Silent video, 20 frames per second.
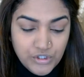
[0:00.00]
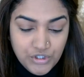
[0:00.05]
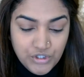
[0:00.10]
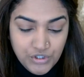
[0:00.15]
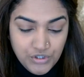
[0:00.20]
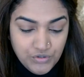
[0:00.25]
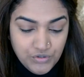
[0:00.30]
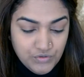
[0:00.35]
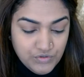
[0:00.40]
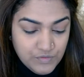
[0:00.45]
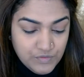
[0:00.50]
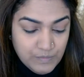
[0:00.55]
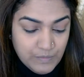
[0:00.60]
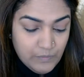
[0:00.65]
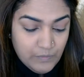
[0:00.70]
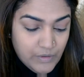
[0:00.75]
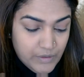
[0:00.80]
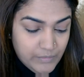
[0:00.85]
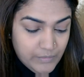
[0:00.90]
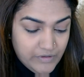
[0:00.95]
to use
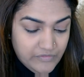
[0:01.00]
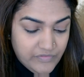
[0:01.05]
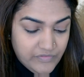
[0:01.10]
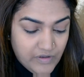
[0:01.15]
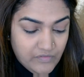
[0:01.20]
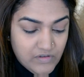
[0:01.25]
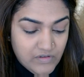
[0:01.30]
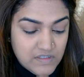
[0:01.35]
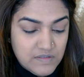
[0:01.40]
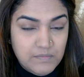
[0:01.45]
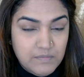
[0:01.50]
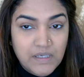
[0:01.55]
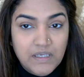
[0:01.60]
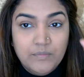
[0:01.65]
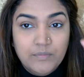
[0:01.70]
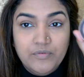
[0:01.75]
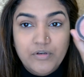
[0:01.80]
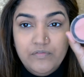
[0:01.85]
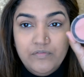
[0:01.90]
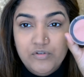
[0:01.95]
one of my favorites,
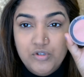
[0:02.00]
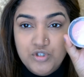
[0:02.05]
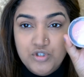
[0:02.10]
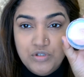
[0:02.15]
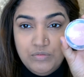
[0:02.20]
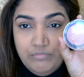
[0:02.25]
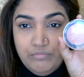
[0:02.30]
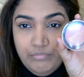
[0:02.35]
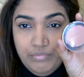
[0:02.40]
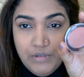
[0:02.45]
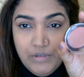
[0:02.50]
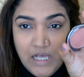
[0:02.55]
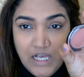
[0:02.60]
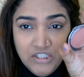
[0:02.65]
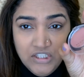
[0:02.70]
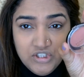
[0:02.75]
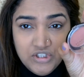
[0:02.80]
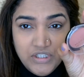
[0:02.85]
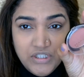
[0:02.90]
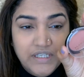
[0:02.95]
Makeup Revolution
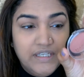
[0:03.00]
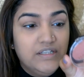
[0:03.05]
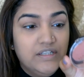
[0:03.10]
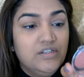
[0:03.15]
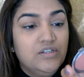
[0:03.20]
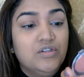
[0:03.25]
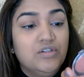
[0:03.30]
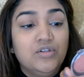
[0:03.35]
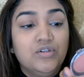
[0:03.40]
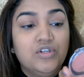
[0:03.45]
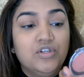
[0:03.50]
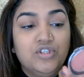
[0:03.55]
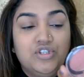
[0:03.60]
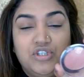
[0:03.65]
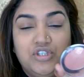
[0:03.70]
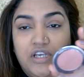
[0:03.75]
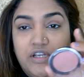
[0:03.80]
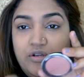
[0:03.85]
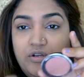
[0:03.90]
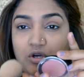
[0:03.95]
blush in the
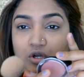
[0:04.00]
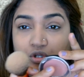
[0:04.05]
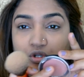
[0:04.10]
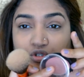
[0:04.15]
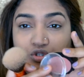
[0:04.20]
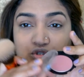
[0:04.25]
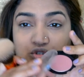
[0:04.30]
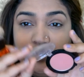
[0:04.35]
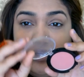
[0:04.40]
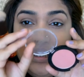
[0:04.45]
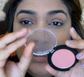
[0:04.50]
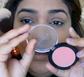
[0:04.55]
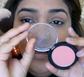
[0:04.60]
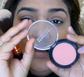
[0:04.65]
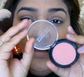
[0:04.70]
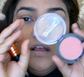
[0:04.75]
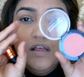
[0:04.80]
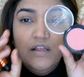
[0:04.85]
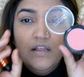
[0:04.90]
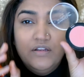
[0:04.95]
shade called Sugar.
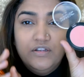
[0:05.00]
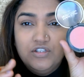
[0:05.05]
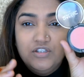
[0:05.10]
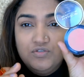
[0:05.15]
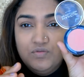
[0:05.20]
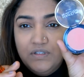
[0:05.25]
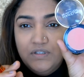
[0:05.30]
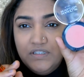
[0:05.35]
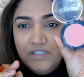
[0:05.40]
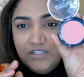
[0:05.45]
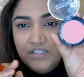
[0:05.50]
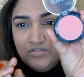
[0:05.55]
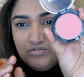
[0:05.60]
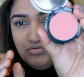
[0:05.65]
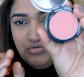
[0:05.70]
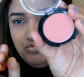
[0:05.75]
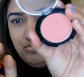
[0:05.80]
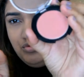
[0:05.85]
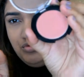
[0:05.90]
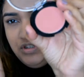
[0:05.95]
This one is
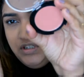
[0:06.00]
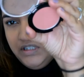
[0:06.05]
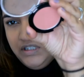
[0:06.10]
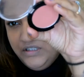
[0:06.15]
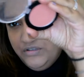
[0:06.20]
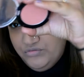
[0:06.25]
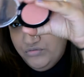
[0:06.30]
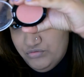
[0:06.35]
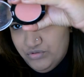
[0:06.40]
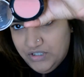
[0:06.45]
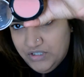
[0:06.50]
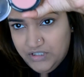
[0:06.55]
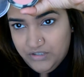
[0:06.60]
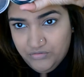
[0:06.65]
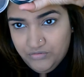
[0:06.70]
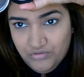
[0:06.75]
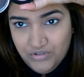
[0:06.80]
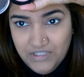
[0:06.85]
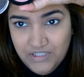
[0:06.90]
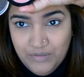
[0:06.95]
really
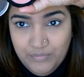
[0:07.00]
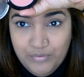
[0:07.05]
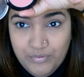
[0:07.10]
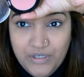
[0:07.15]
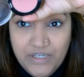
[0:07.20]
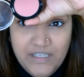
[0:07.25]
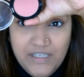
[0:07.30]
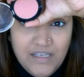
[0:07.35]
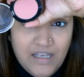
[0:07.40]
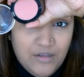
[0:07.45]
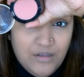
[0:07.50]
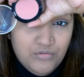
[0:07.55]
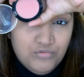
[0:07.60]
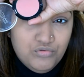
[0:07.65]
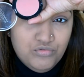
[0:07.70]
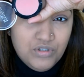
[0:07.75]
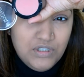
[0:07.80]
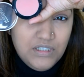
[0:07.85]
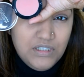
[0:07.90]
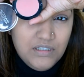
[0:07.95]
pretty. I
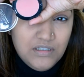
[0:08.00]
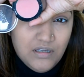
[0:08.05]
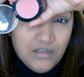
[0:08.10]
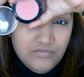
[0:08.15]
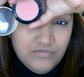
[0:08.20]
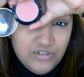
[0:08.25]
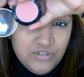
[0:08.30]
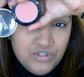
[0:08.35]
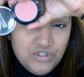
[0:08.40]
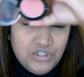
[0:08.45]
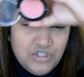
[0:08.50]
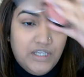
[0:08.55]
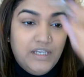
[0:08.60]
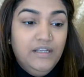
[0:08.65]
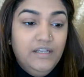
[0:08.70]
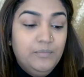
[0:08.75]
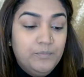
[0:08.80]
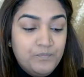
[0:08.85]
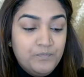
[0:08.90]
really love this shade.